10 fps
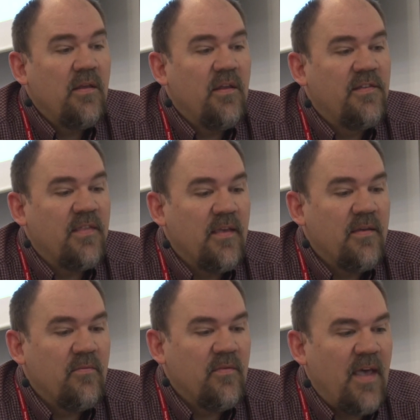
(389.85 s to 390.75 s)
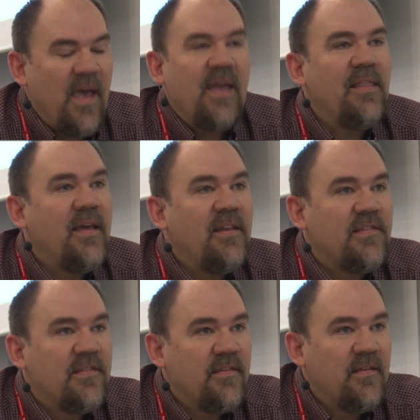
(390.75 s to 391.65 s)
It's the
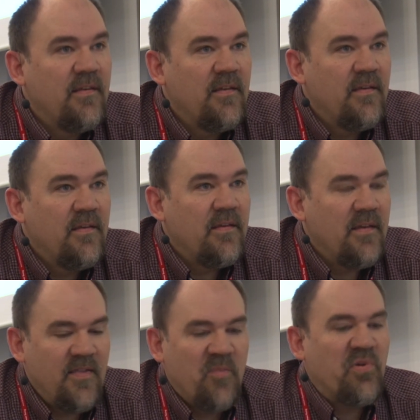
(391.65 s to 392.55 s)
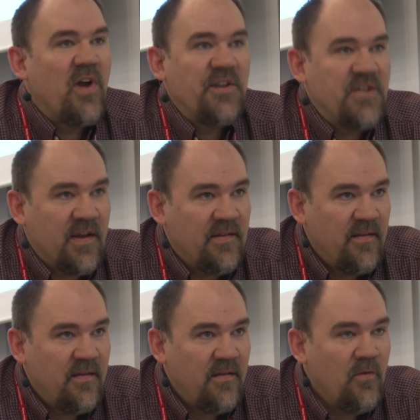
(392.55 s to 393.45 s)
headlights in the project.
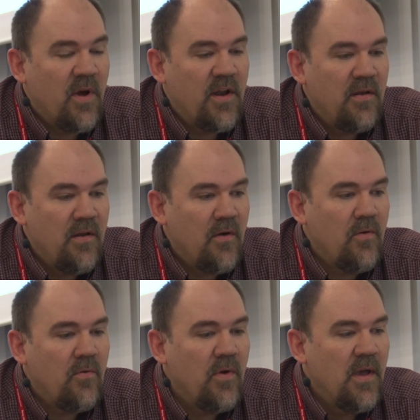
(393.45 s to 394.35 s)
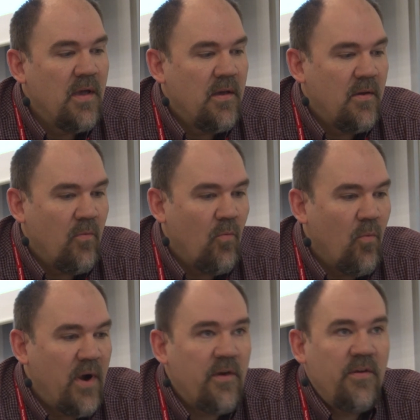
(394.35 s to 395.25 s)
You want to know
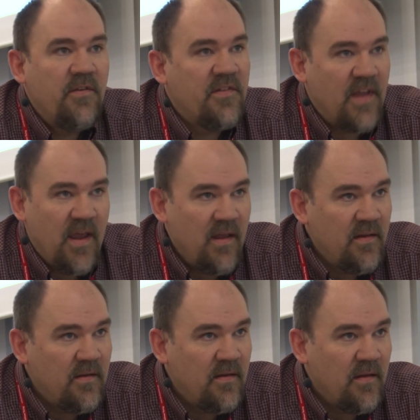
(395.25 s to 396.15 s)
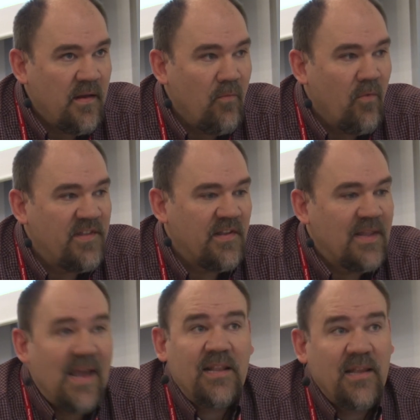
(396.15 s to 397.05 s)
where you stand and what's
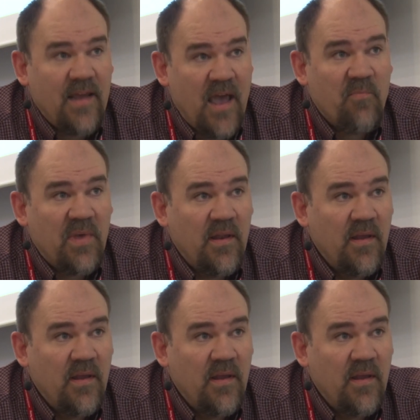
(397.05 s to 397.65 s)
likely to happen.